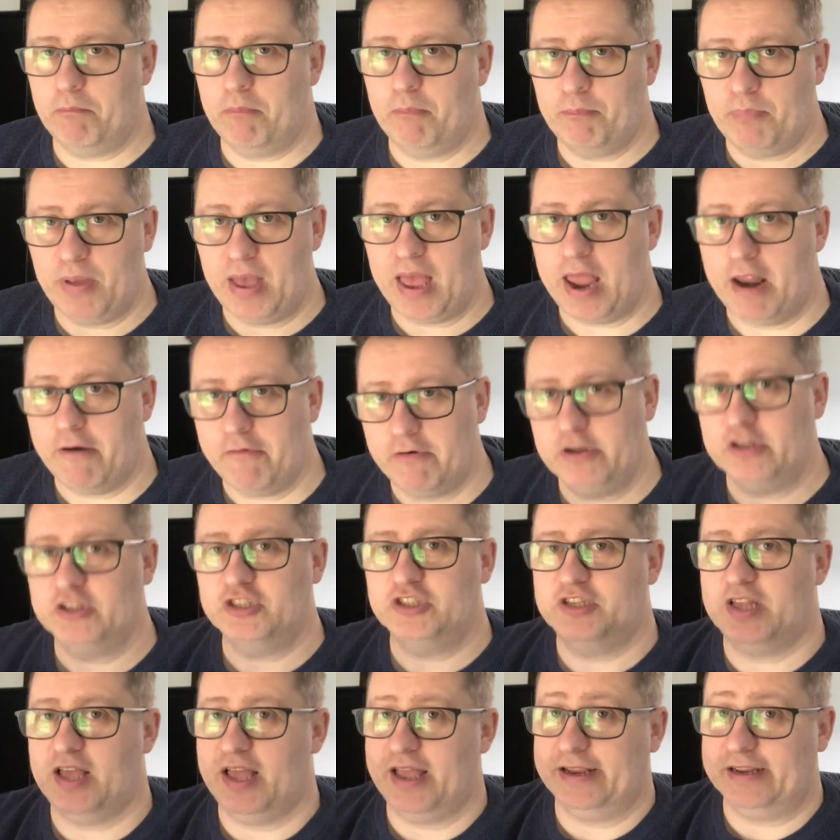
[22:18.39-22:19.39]
parents
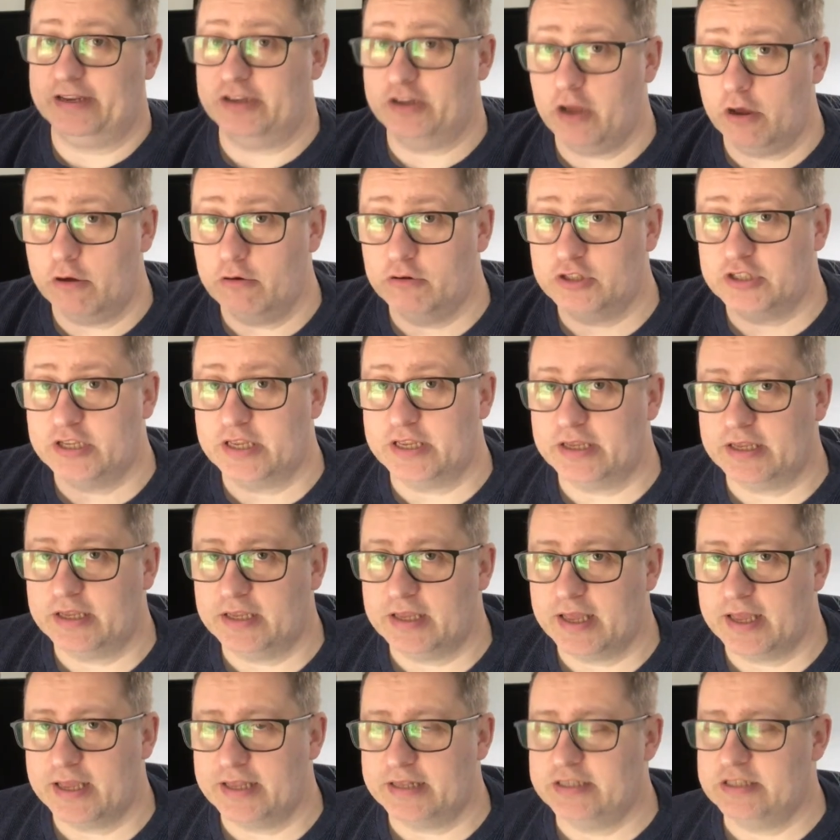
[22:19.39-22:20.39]
diagnosing
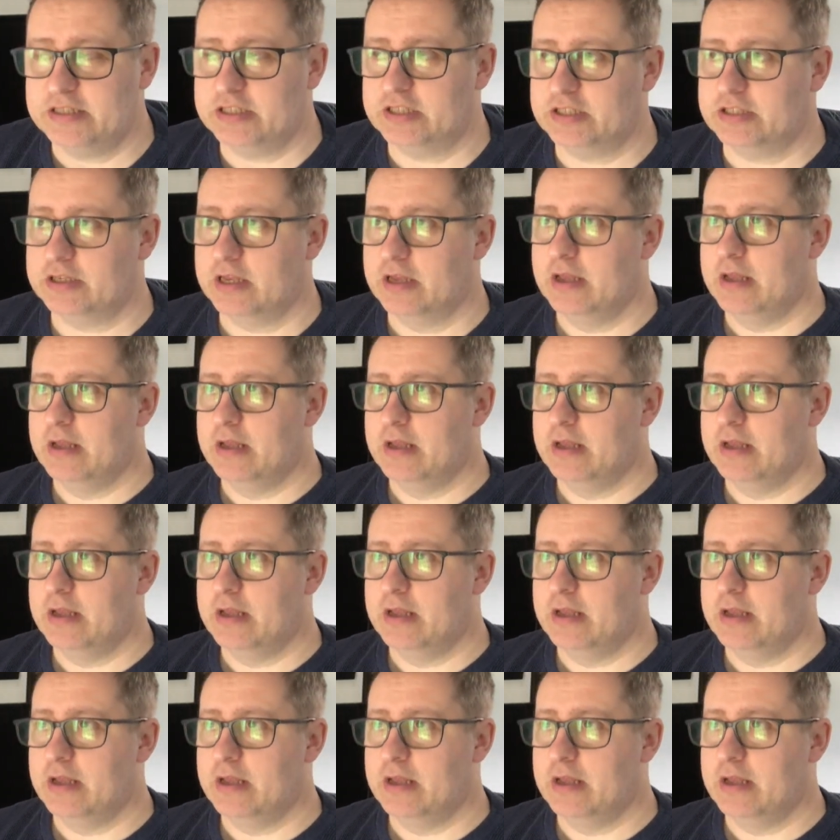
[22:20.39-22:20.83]
kids,